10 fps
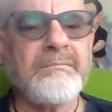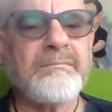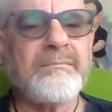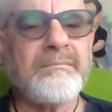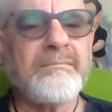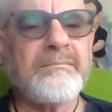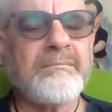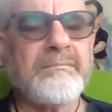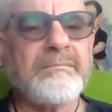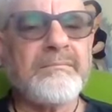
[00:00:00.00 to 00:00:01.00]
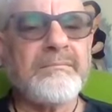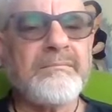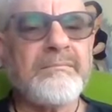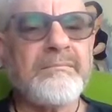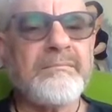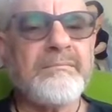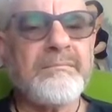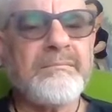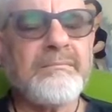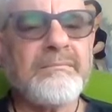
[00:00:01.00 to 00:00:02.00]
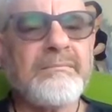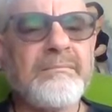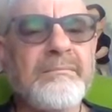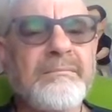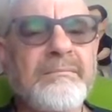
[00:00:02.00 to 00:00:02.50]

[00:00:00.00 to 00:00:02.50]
No words are spoken by the person on screen.